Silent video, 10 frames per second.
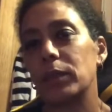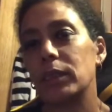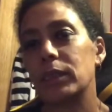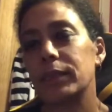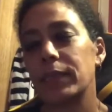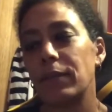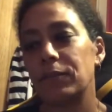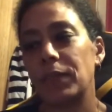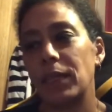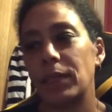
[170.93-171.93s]
and the staff
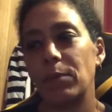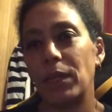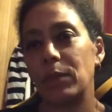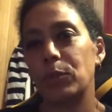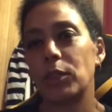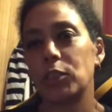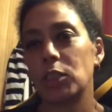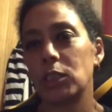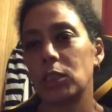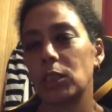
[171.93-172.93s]
there, they make
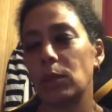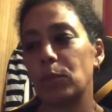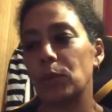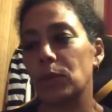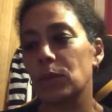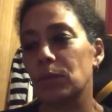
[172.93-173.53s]
projects, and they put